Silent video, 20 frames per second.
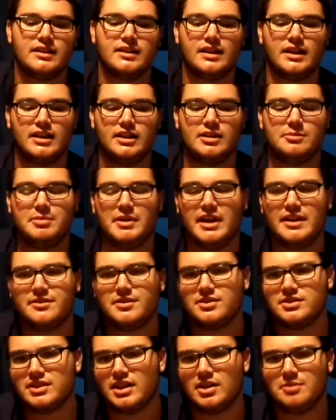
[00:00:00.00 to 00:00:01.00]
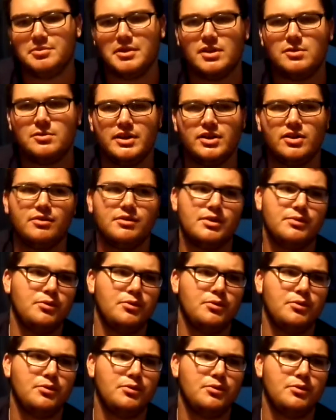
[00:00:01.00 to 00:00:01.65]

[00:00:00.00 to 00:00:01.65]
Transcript: And the Panthers got a big over the